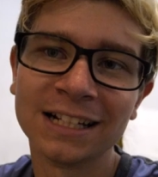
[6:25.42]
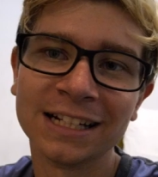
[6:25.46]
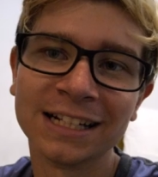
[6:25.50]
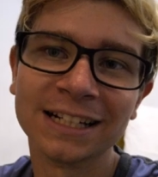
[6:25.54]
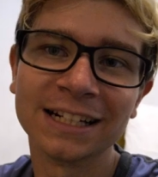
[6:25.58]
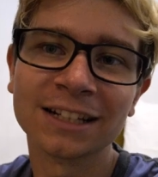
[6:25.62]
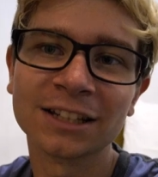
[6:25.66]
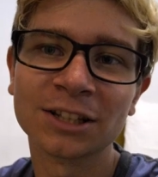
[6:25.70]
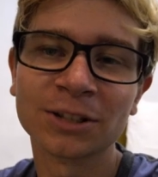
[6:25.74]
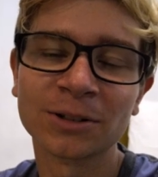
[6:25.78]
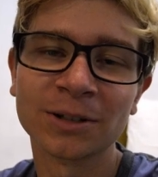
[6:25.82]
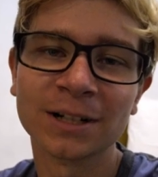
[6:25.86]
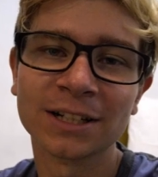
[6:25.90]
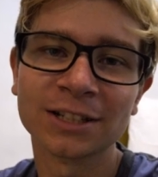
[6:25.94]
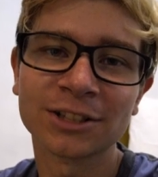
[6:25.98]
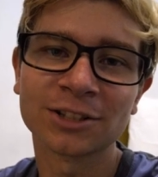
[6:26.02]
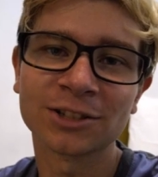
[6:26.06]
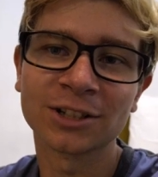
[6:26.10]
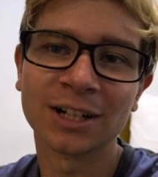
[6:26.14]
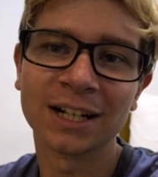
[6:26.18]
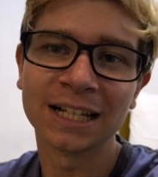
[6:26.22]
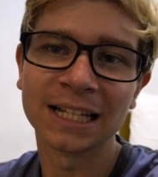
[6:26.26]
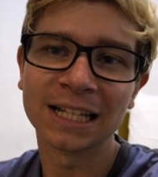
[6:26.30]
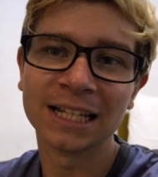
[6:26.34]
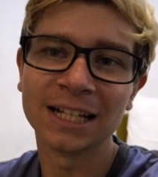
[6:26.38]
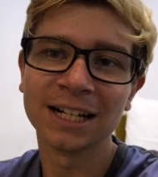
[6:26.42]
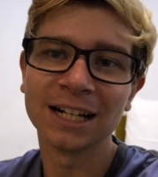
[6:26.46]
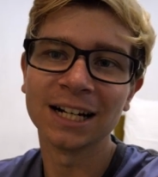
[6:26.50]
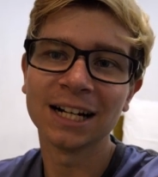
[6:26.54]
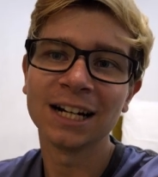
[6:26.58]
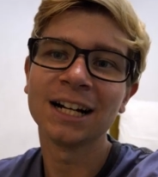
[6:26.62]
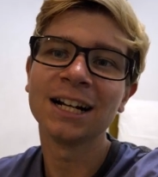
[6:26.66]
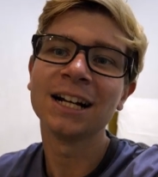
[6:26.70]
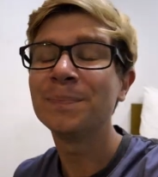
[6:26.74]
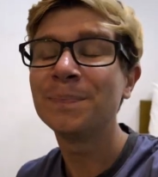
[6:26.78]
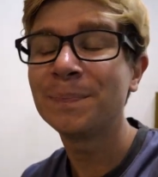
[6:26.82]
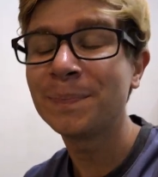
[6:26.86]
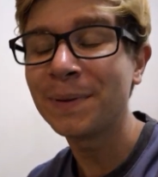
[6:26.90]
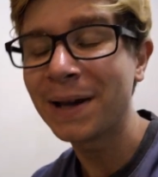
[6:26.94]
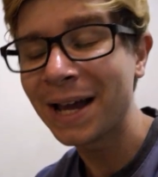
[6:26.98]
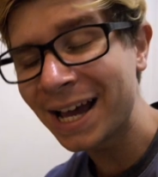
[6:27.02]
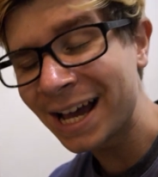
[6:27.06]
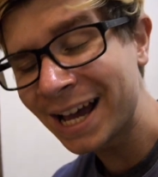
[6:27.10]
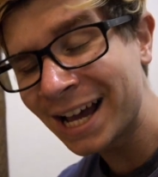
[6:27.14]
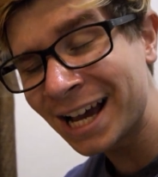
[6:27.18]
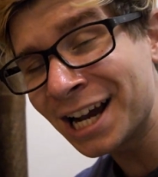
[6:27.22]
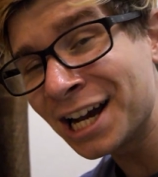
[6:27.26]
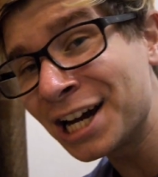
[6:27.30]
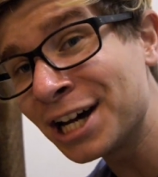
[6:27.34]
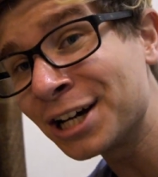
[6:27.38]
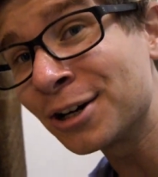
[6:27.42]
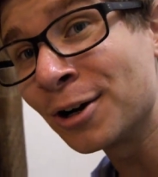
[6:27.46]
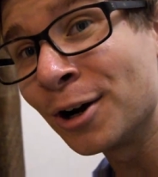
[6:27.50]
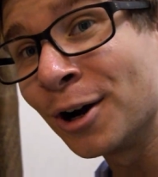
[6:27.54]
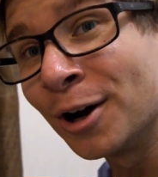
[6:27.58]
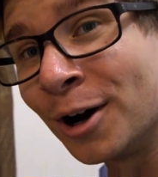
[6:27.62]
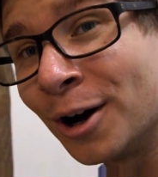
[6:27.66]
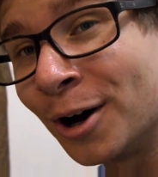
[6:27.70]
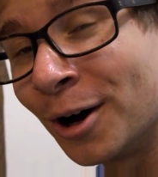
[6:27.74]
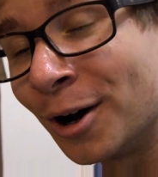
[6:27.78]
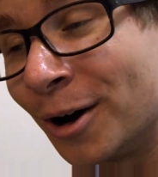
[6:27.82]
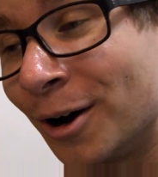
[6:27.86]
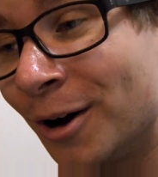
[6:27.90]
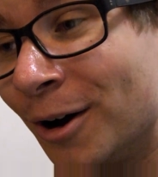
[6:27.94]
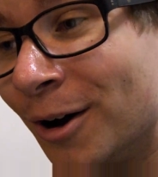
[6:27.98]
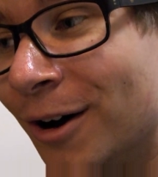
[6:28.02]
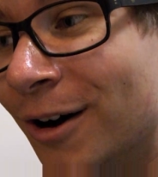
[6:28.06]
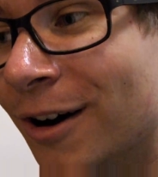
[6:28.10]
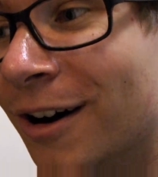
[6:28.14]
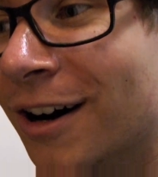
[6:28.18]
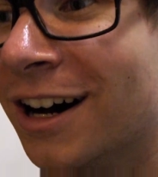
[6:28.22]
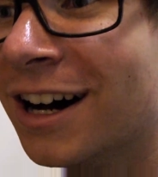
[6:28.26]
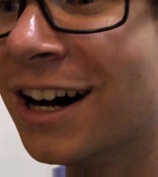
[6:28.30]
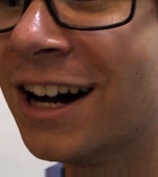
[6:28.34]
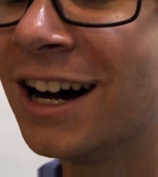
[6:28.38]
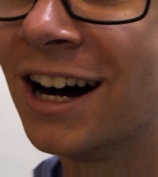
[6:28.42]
and eat at the restaurant here. Pero,